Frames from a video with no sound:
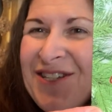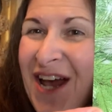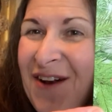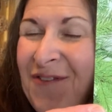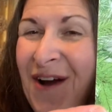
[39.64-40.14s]

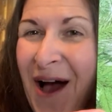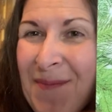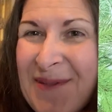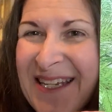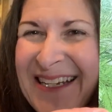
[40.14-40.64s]
Jennifer
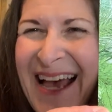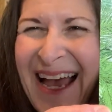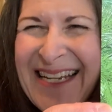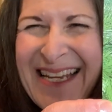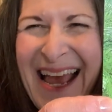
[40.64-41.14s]
Upton.
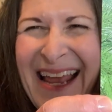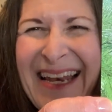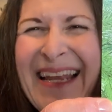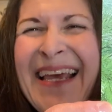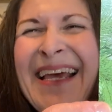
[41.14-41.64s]
Hi, Jen.